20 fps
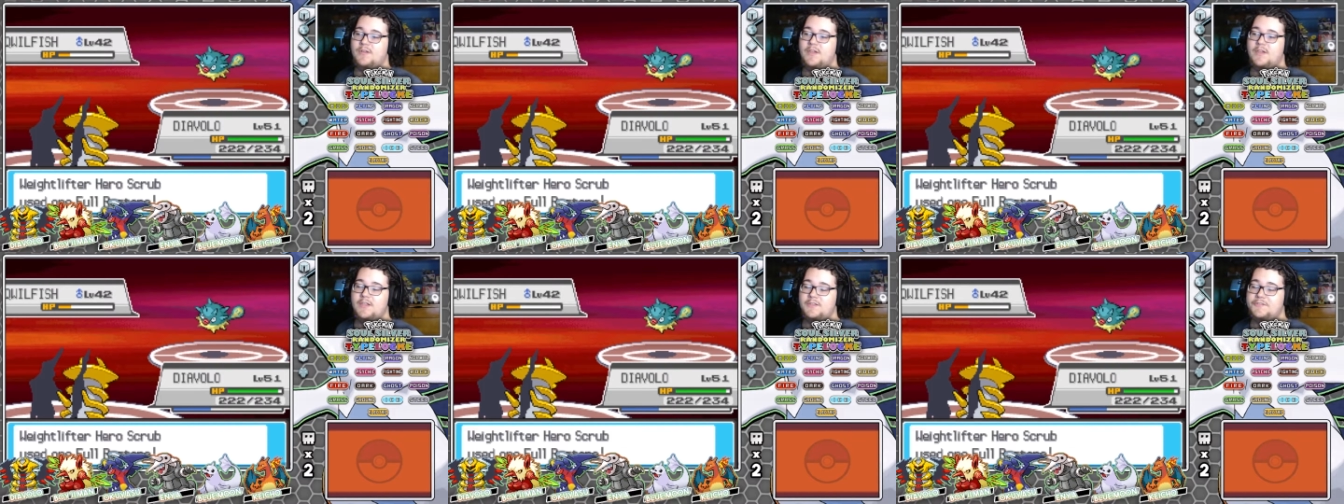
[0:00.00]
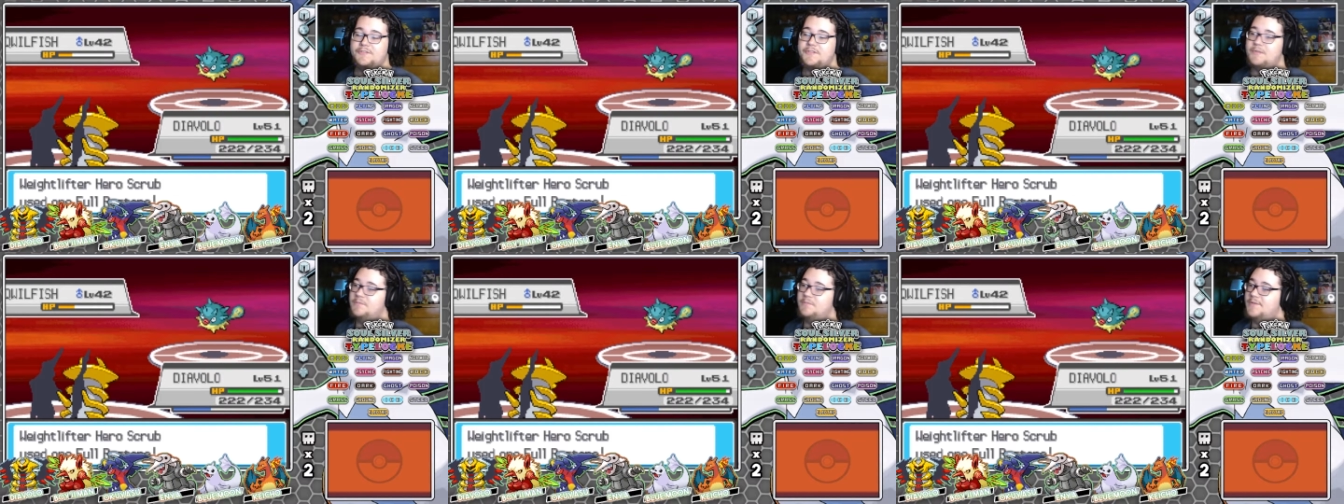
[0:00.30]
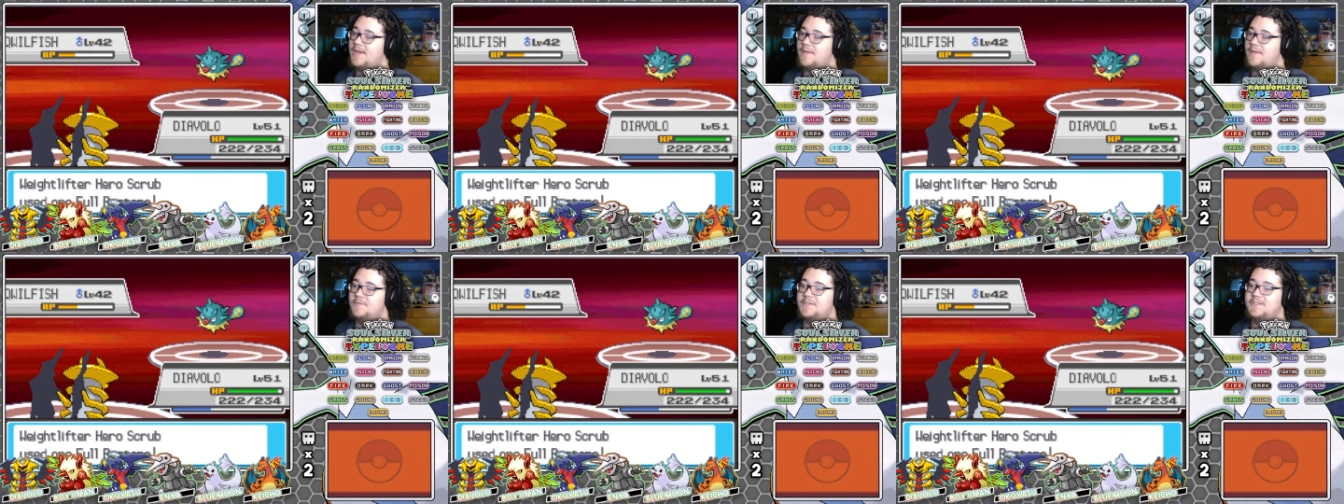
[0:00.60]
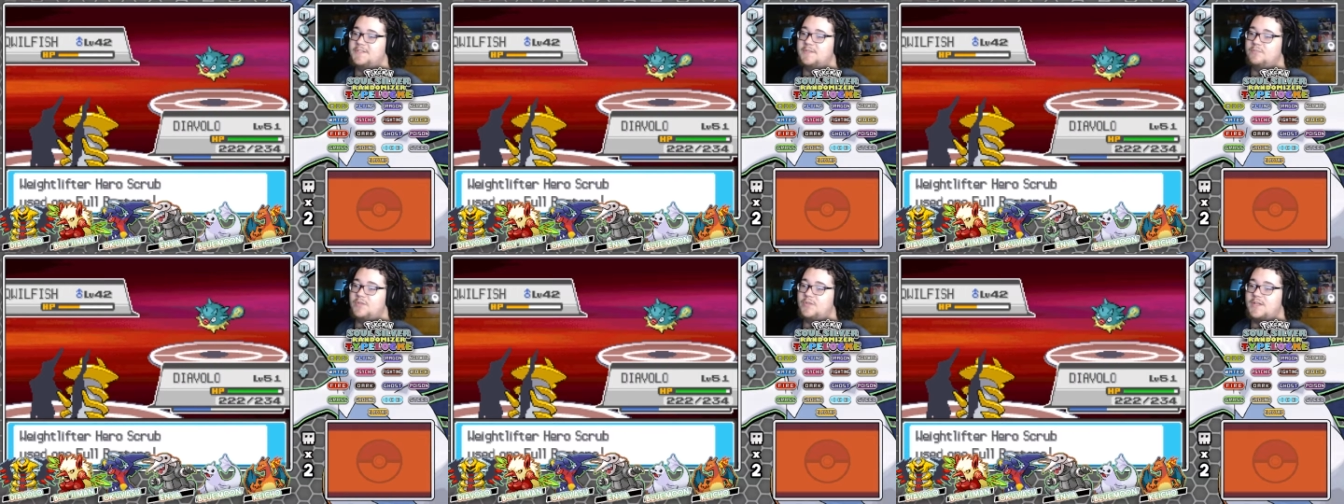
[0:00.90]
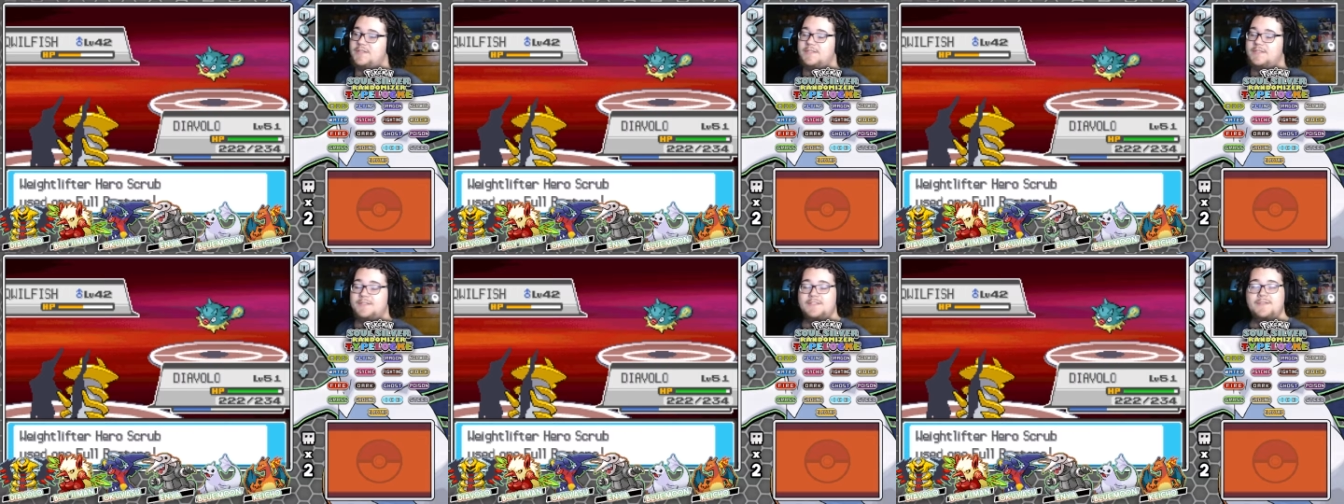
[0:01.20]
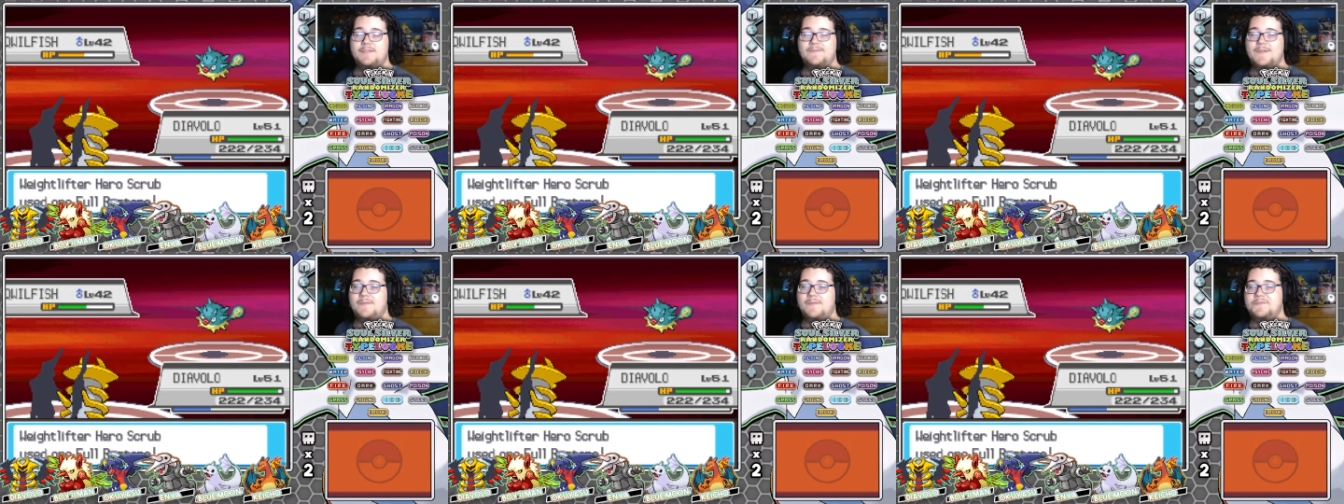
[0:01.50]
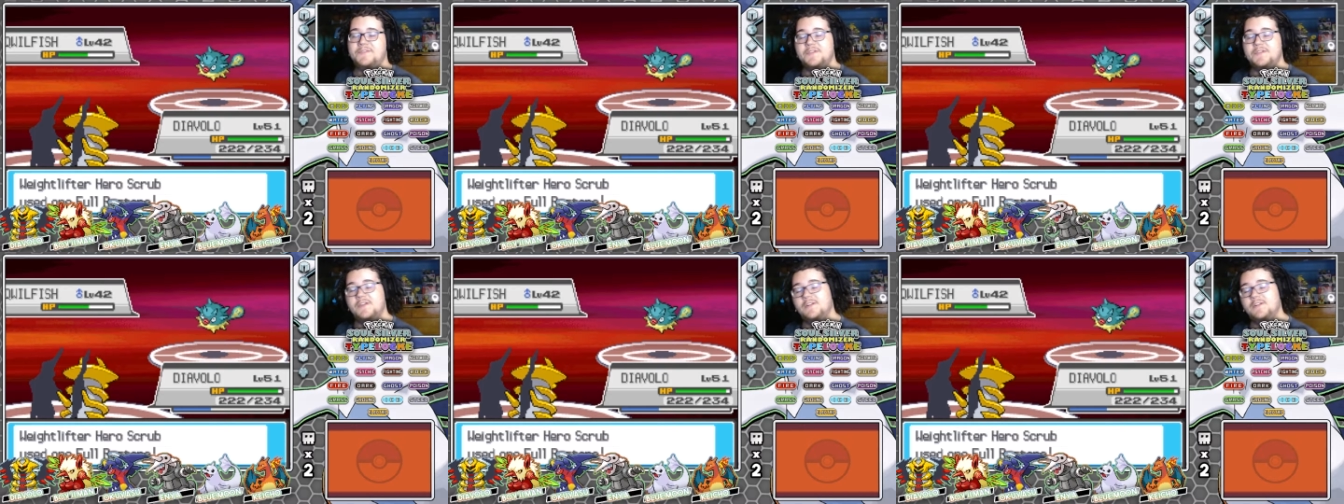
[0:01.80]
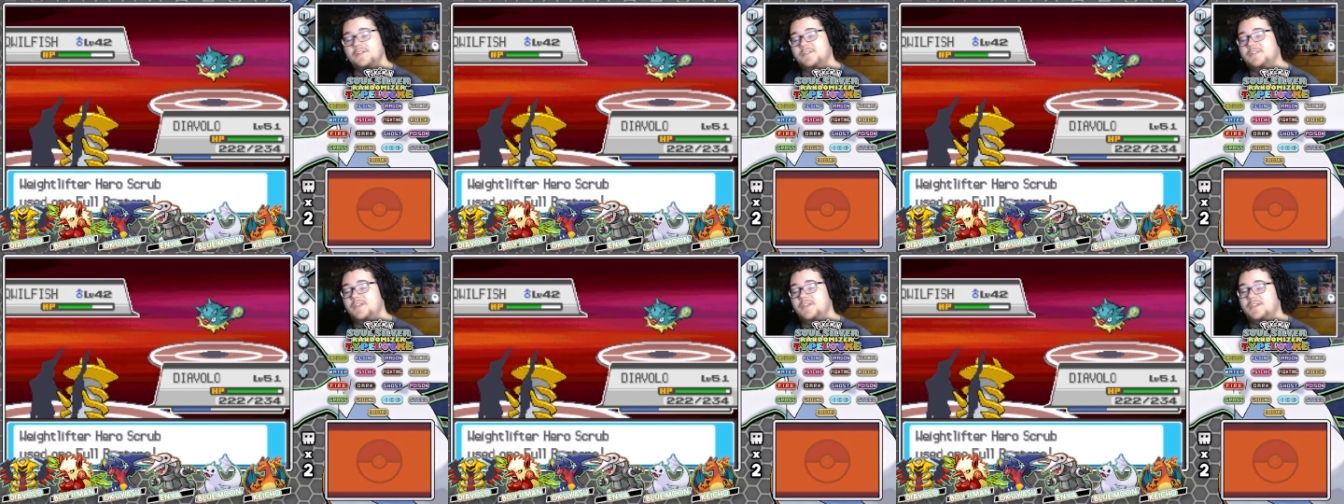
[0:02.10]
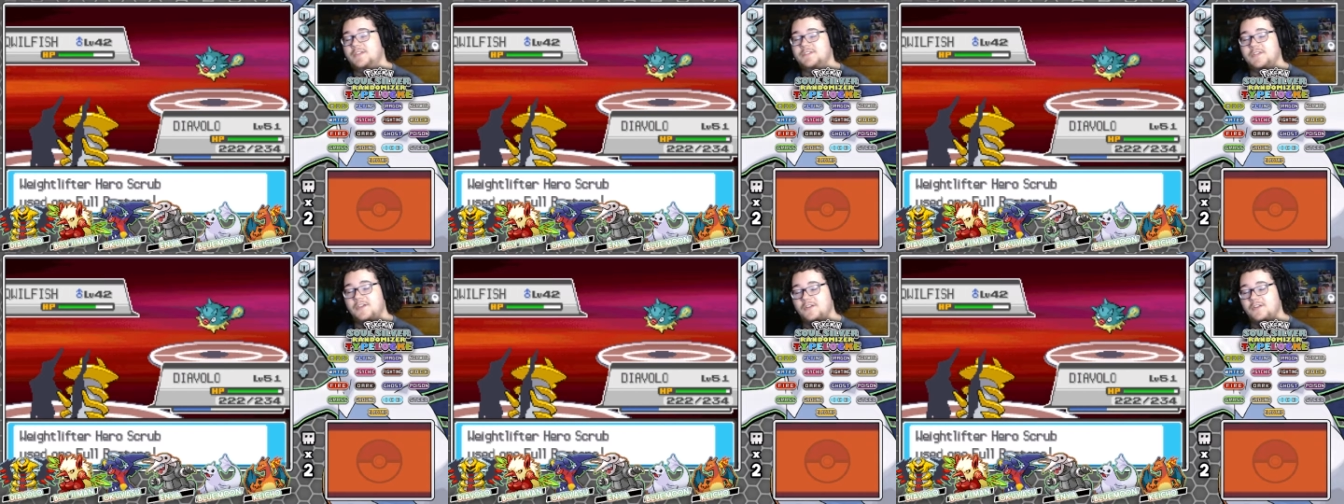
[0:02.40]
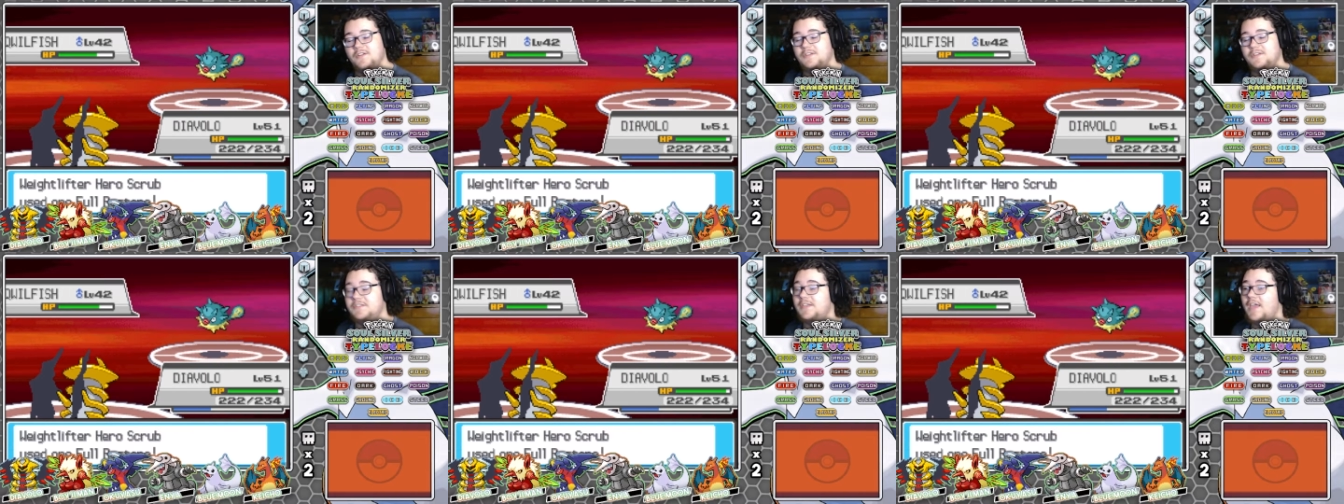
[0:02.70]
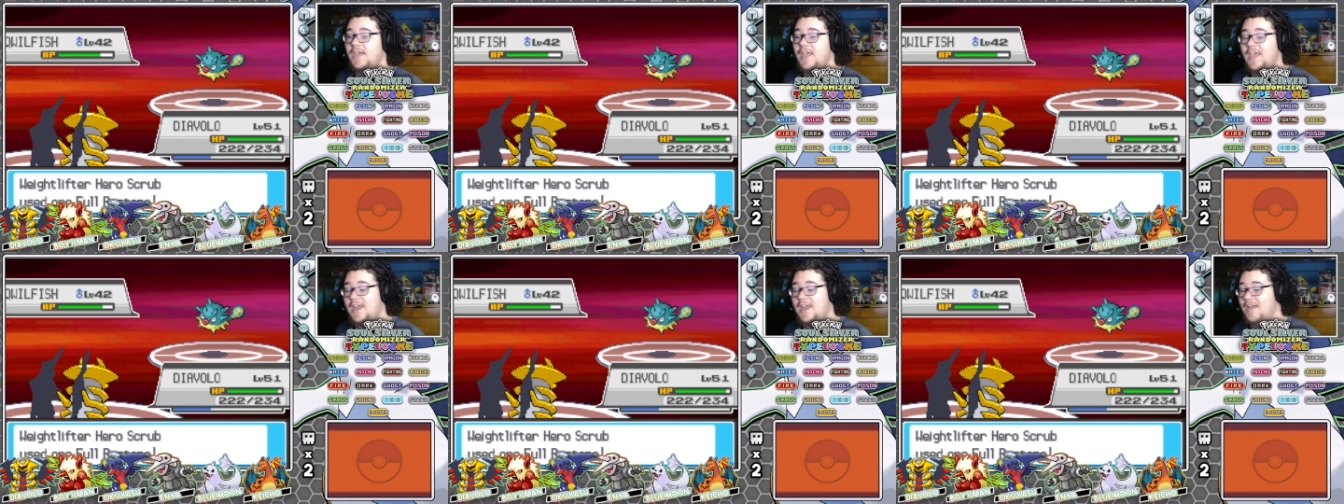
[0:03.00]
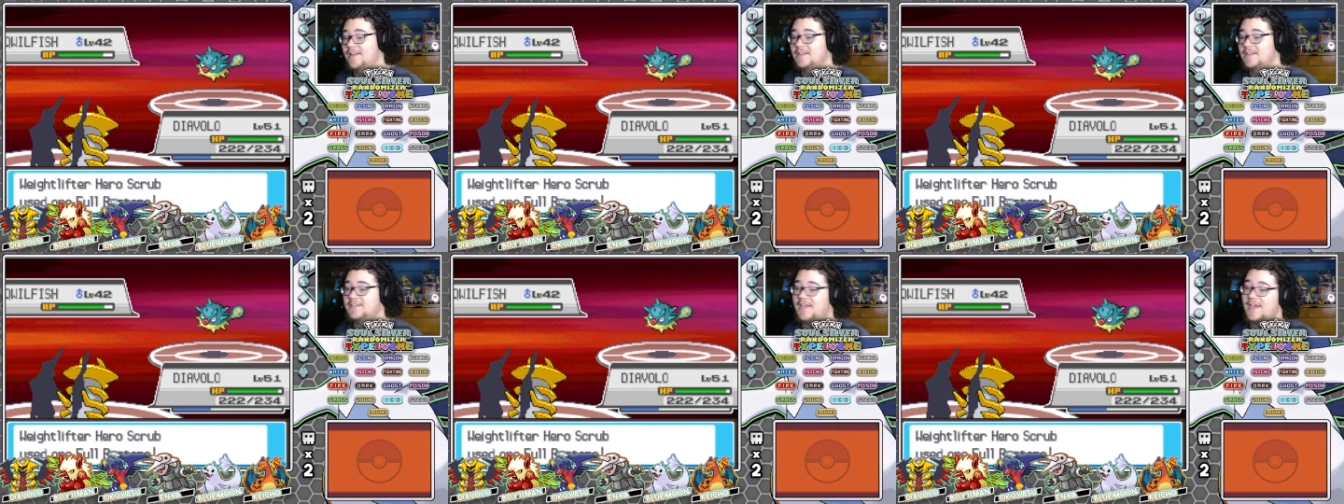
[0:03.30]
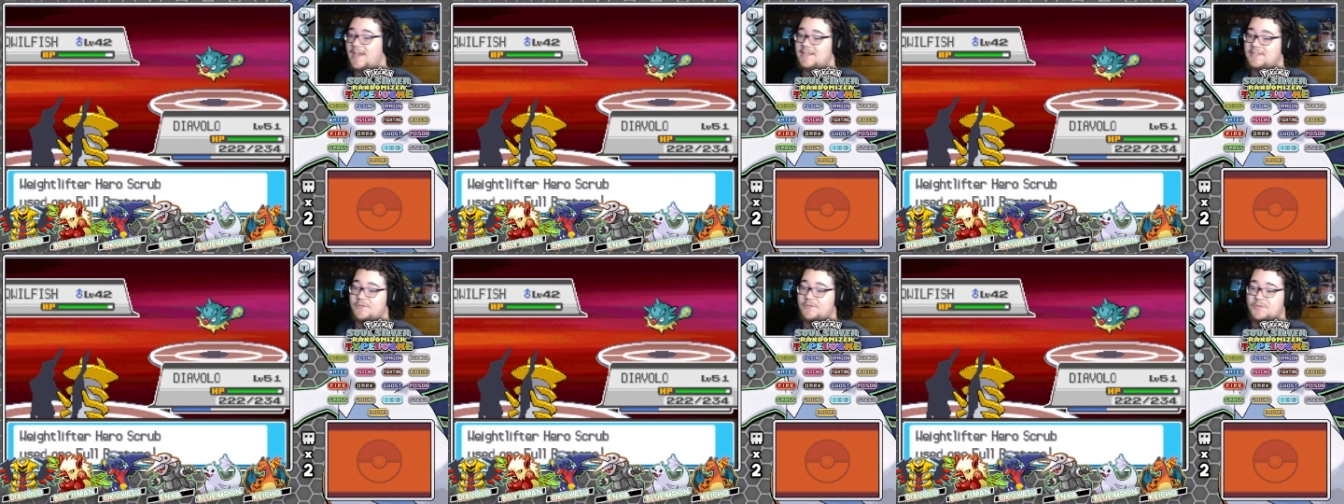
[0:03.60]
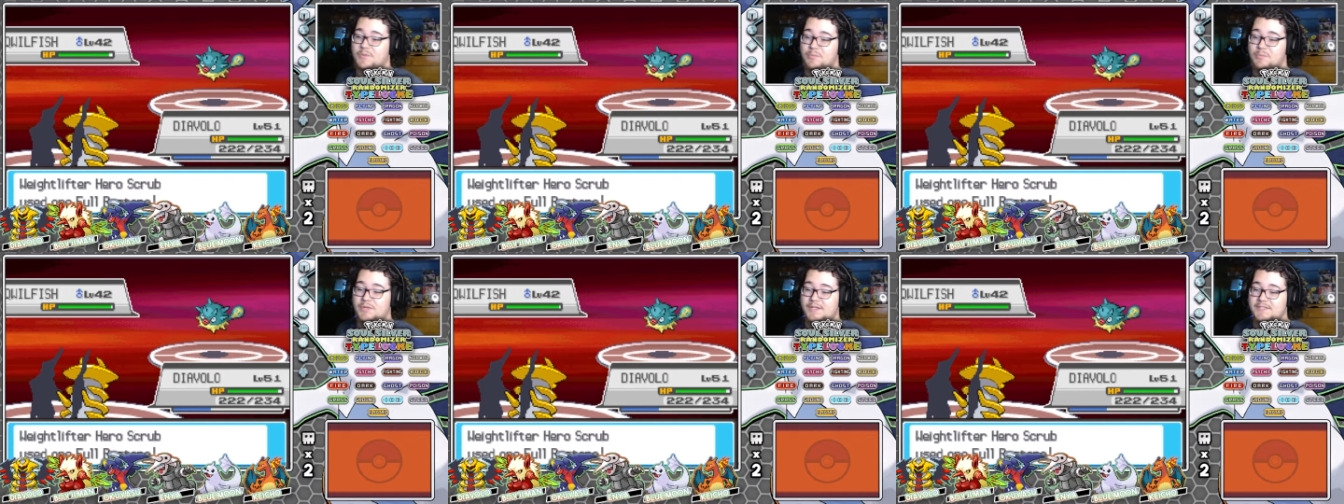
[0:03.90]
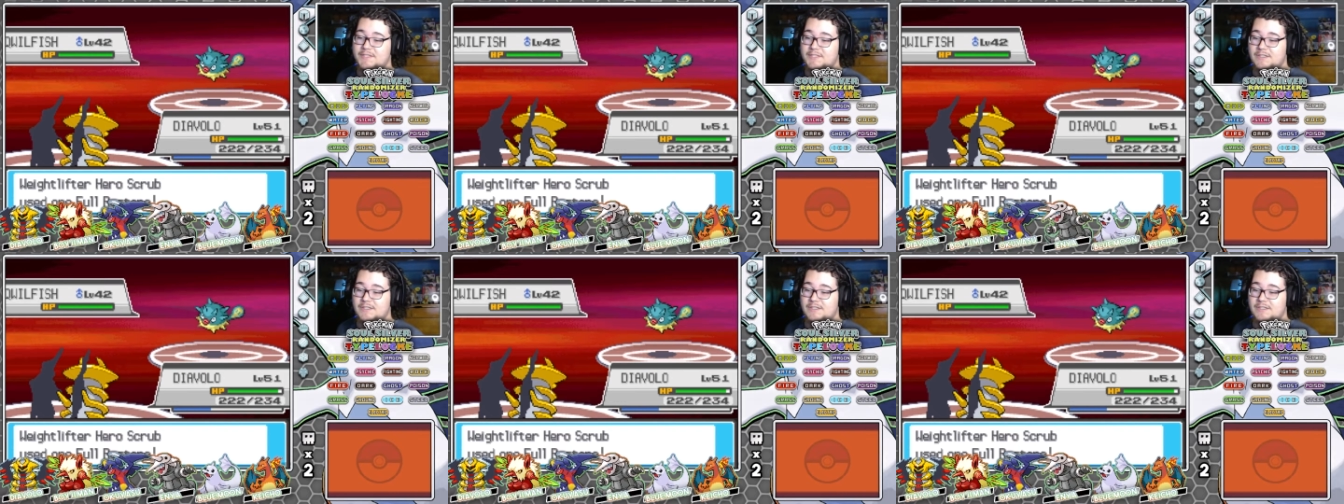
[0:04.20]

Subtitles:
Sometimes it's a blessing, sometimes it's a curse. It's a curse. And in this case, it was a blessing.